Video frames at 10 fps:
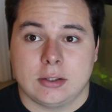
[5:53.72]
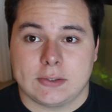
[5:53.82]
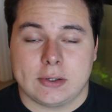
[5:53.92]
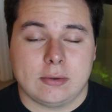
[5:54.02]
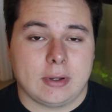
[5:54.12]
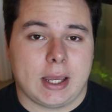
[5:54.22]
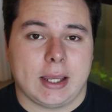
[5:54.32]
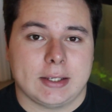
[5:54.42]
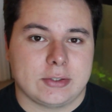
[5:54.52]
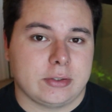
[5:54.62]
So
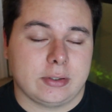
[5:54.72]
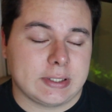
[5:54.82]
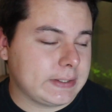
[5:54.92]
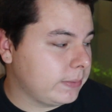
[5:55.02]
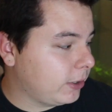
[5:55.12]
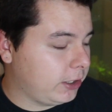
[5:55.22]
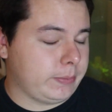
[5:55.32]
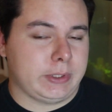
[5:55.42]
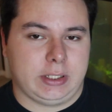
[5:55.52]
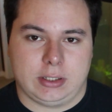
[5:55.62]
as you can see
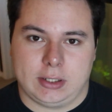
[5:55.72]
behind me,